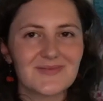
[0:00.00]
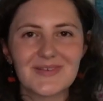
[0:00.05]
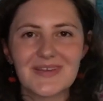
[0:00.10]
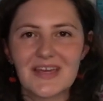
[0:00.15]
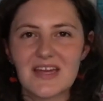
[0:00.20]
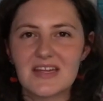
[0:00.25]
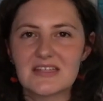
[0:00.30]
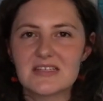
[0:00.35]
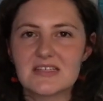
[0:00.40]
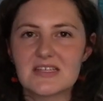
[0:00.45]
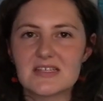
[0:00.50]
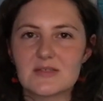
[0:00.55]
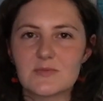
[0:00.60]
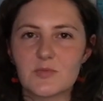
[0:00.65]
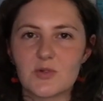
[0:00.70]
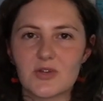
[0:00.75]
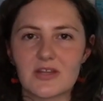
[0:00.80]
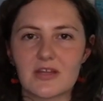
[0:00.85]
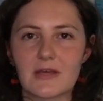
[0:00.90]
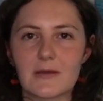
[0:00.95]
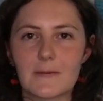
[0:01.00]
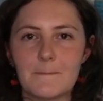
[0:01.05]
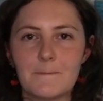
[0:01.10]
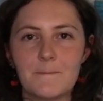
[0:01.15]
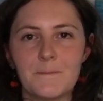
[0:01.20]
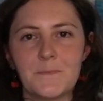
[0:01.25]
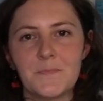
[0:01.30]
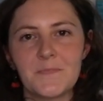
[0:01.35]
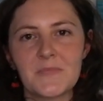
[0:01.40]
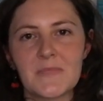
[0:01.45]
one kind of tastes more like
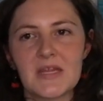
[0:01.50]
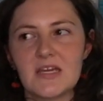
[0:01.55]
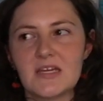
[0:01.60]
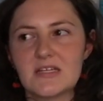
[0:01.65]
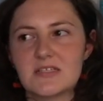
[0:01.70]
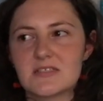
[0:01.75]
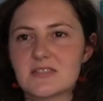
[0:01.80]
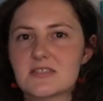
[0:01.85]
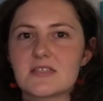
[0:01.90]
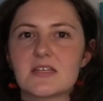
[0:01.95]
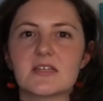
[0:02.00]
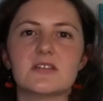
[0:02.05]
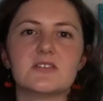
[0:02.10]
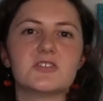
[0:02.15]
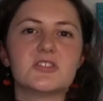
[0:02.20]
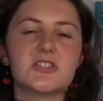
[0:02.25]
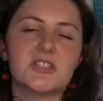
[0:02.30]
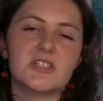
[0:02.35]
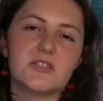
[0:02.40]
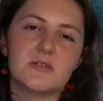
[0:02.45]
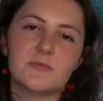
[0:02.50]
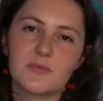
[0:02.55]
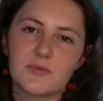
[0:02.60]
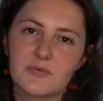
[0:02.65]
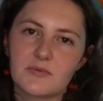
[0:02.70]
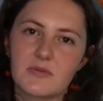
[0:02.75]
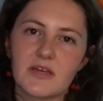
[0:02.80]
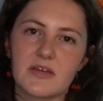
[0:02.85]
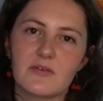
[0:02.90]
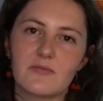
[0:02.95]
just like a cheap,
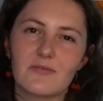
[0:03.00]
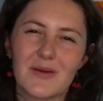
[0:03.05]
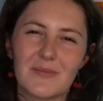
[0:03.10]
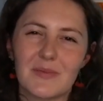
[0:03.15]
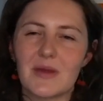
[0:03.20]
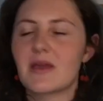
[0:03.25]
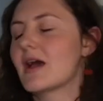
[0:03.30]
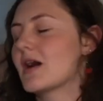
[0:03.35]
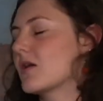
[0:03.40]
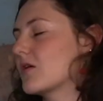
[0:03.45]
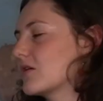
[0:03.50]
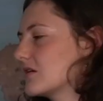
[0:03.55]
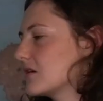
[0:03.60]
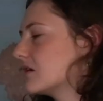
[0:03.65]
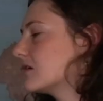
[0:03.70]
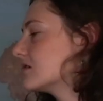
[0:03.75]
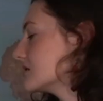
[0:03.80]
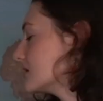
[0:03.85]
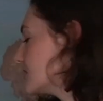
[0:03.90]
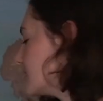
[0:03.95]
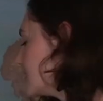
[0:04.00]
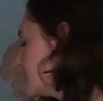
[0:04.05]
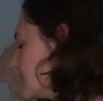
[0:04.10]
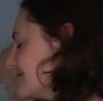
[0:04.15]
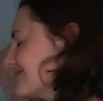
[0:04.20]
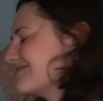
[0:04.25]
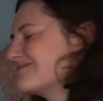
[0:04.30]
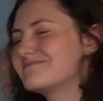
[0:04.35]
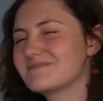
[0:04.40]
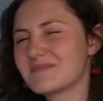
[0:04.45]
like rubbing
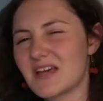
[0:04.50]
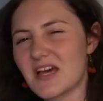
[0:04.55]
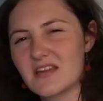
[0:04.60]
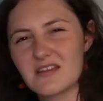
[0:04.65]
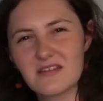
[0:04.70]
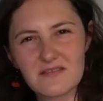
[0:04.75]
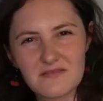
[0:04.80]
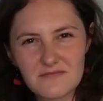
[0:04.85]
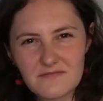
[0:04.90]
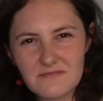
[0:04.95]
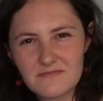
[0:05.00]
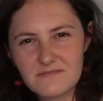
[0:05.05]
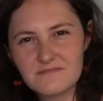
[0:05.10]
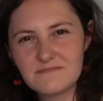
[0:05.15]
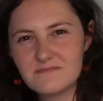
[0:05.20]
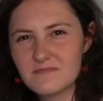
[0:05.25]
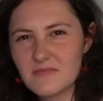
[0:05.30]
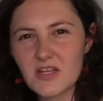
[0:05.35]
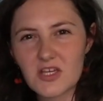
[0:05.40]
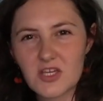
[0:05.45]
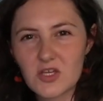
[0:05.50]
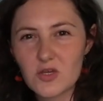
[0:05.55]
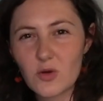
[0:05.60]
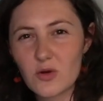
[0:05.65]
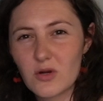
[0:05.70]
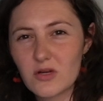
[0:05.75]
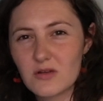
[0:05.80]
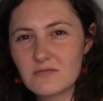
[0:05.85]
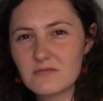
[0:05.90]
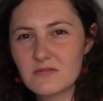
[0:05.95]
alcohol-y kind of
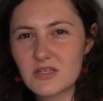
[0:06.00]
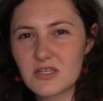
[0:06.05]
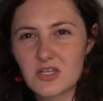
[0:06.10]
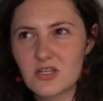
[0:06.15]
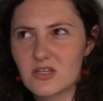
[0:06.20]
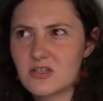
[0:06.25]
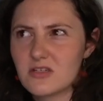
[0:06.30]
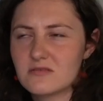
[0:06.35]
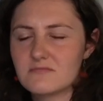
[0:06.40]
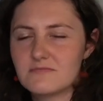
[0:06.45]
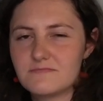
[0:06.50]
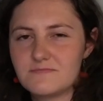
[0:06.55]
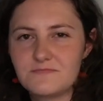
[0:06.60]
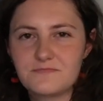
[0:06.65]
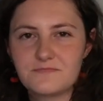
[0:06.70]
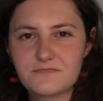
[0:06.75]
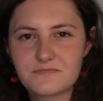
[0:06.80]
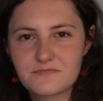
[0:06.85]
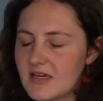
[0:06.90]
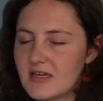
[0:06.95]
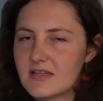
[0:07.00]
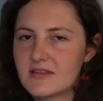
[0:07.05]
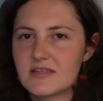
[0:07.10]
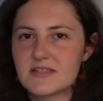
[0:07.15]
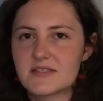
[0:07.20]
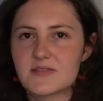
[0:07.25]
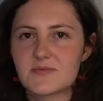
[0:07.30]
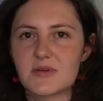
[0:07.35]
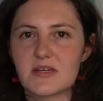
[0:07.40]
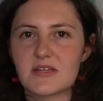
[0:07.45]
liqueur.
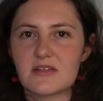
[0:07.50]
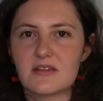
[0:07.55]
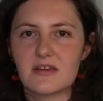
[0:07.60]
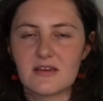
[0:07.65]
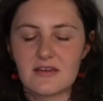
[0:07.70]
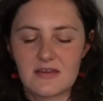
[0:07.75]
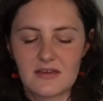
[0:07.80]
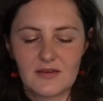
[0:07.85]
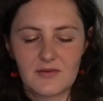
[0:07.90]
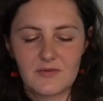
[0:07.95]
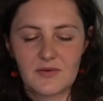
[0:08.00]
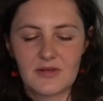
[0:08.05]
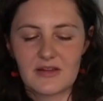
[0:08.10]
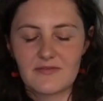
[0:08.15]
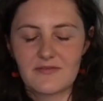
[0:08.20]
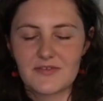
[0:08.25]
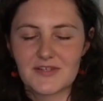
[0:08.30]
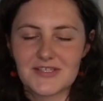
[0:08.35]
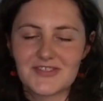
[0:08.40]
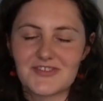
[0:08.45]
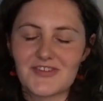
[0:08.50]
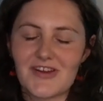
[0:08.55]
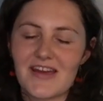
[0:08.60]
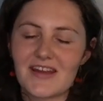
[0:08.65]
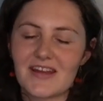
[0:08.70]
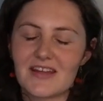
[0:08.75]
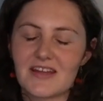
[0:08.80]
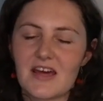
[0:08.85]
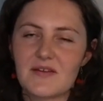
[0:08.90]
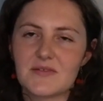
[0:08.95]
This one, when I first tried
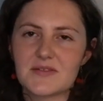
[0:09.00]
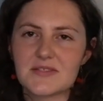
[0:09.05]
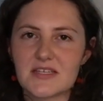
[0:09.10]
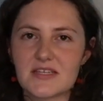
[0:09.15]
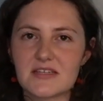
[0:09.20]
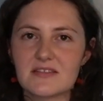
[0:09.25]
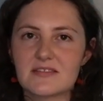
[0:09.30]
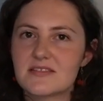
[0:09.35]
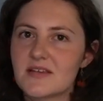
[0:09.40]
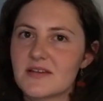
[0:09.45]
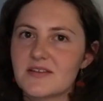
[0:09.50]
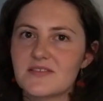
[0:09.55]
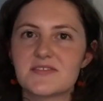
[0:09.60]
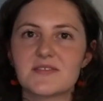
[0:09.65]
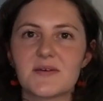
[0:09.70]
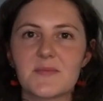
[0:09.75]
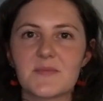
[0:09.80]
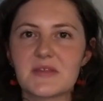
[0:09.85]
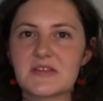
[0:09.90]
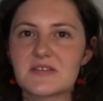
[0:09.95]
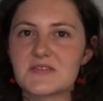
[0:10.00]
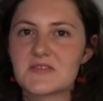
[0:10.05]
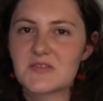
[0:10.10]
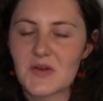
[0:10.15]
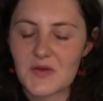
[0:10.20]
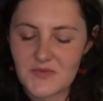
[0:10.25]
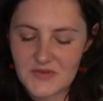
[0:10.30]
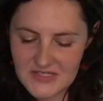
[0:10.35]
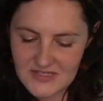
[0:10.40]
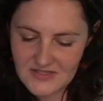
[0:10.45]
it, I was like, there's something
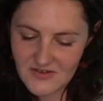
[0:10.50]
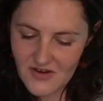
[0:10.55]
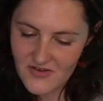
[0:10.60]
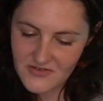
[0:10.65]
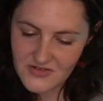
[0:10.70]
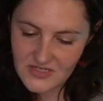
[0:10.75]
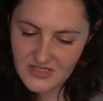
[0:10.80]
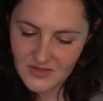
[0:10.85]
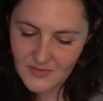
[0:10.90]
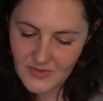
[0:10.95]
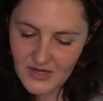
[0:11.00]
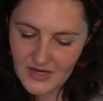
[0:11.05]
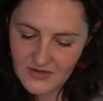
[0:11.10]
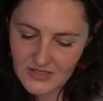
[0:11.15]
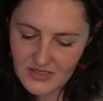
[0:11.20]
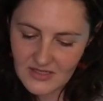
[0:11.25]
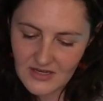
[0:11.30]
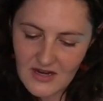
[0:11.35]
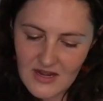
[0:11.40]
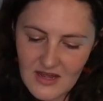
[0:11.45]
so nostalgic about it.